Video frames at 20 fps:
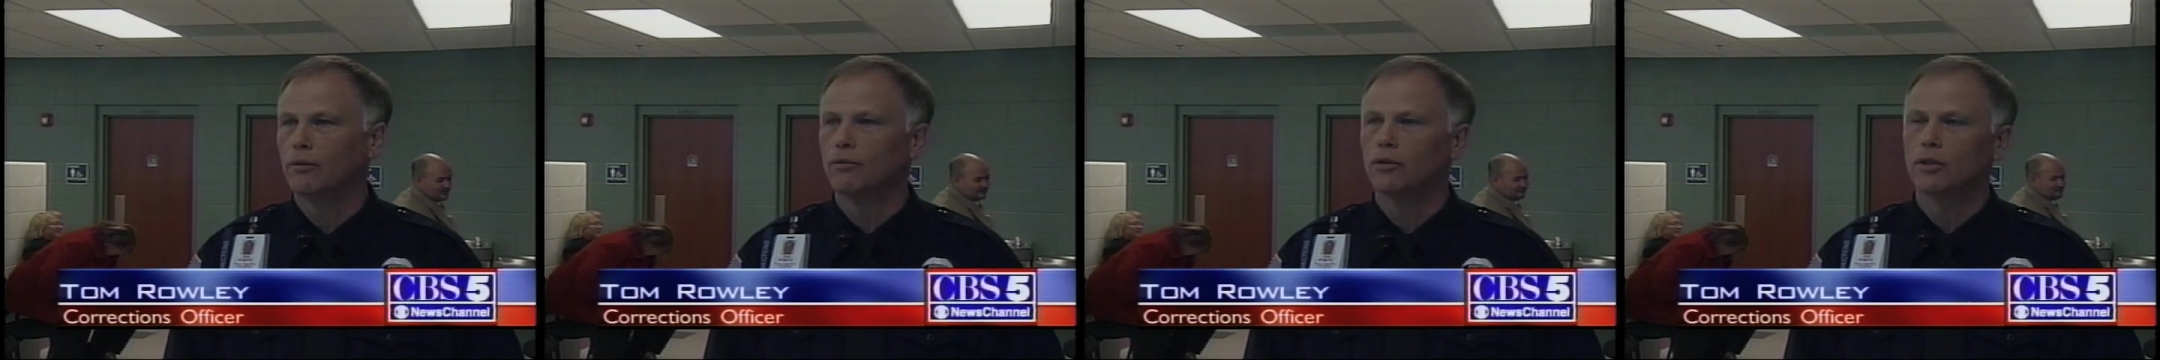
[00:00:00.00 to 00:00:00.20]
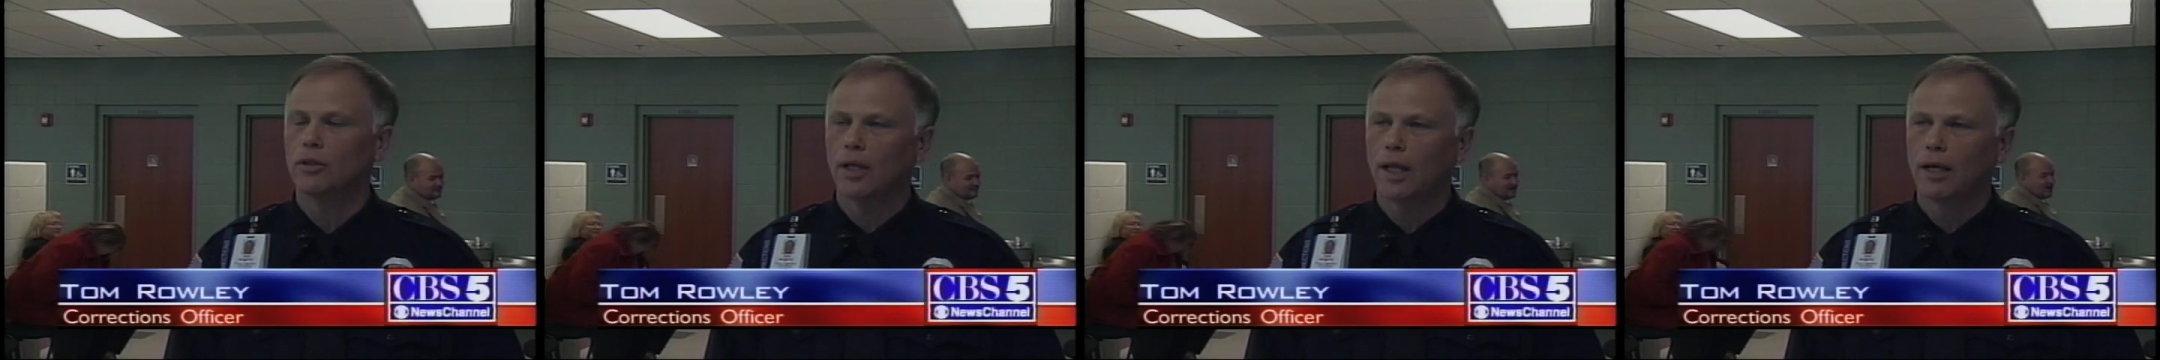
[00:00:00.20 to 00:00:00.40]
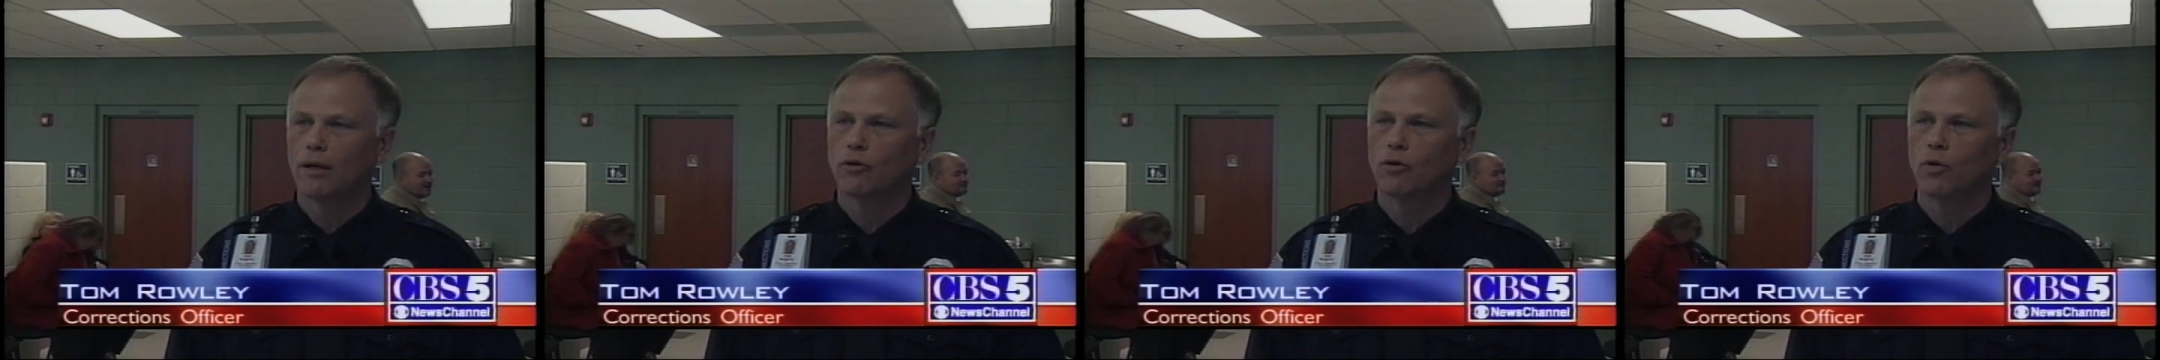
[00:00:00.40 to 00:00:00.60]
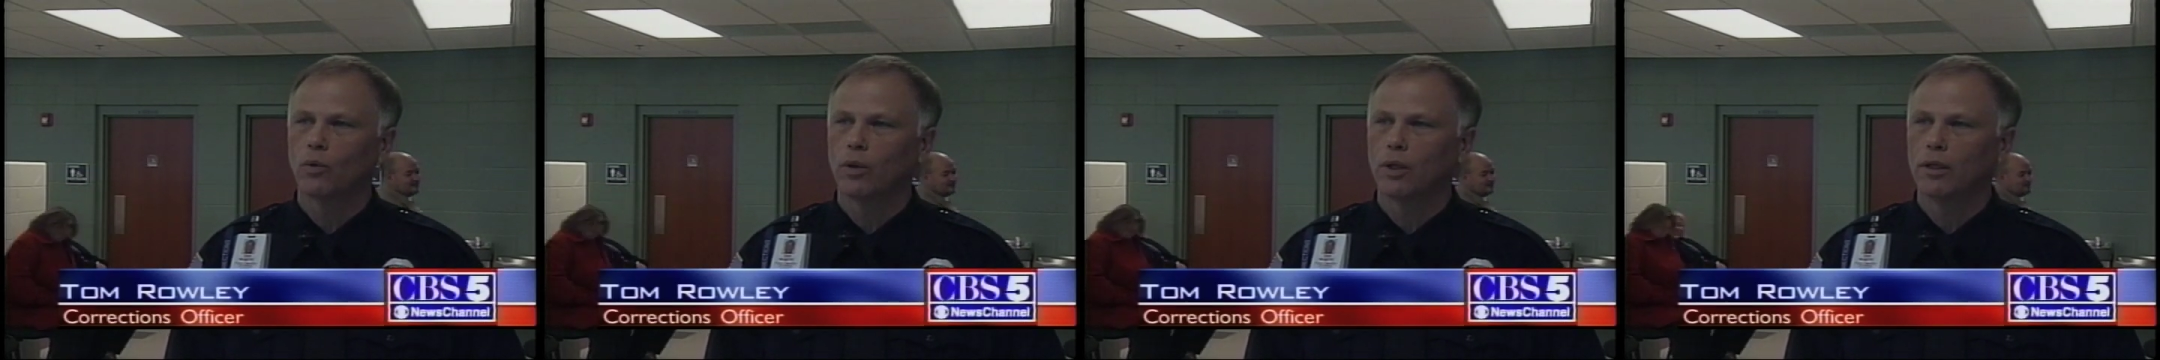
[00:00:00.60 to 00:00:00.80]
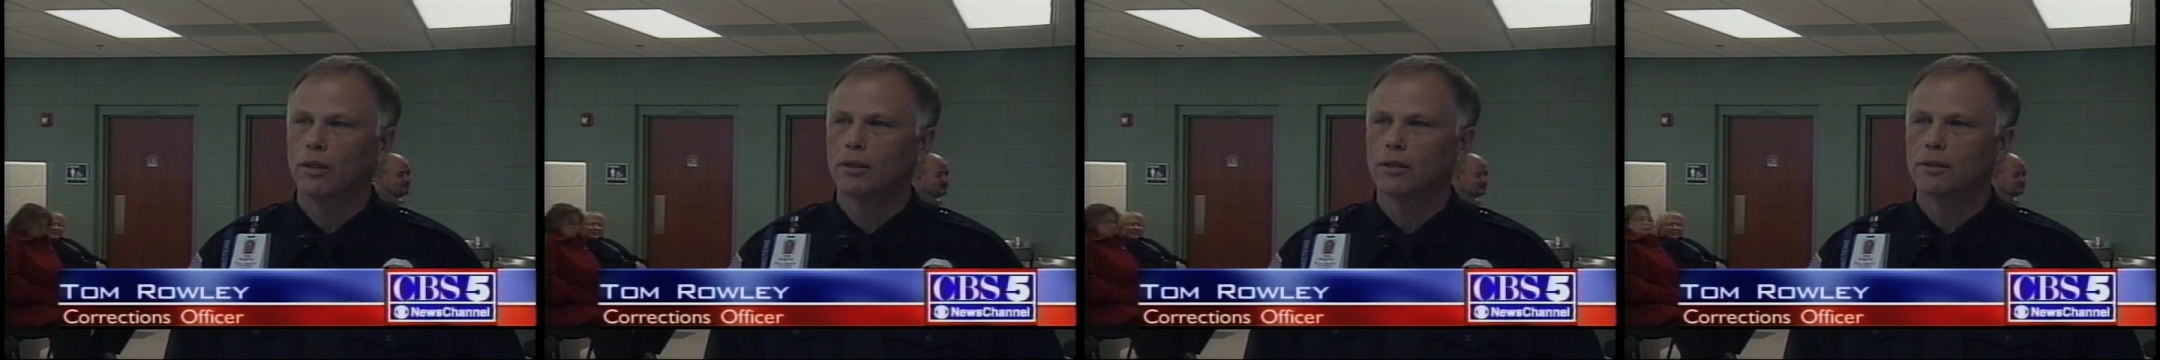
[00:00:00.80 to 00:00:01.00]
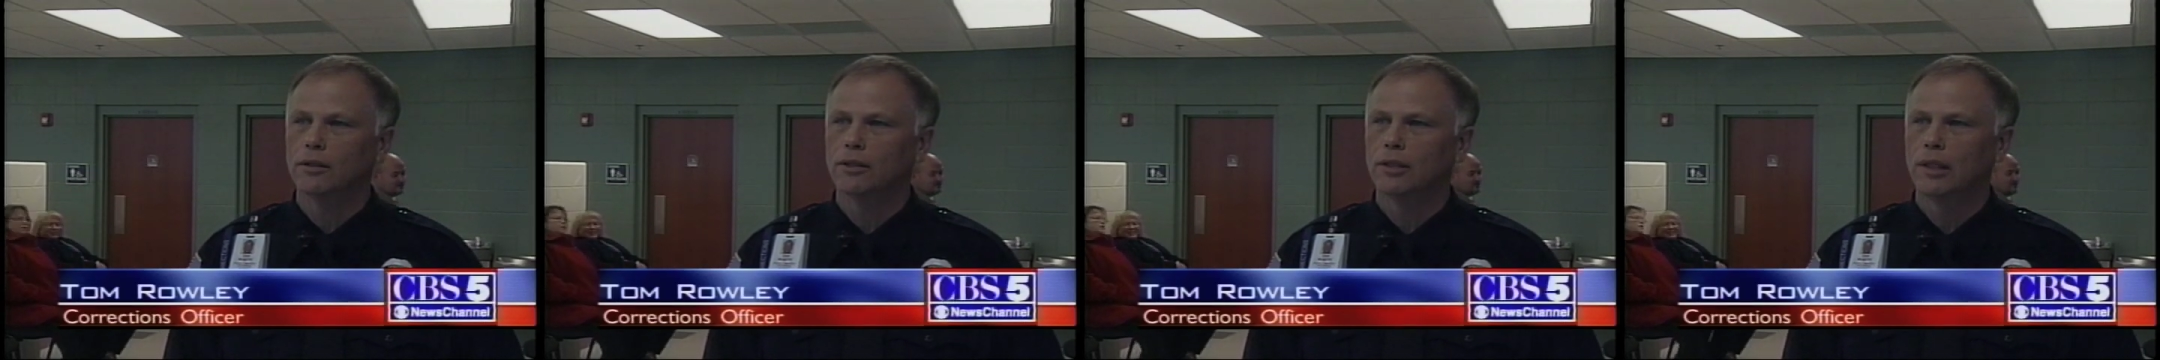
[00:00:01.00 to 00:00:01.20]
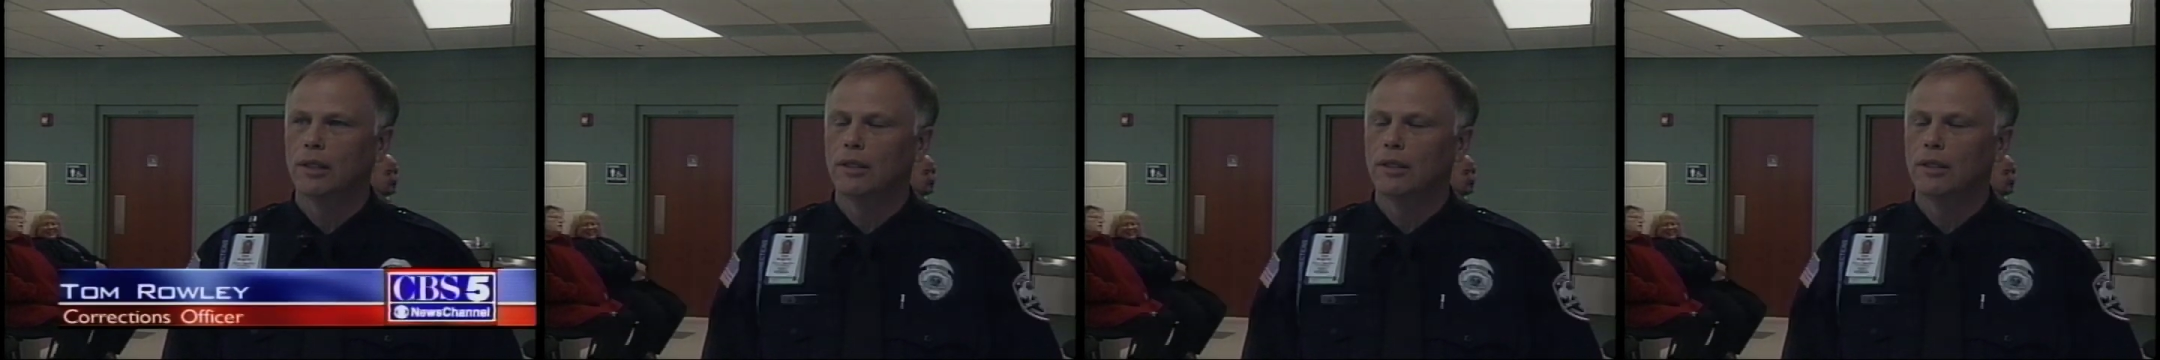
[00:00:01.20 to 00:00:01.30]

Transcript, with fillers: for the last 20 years.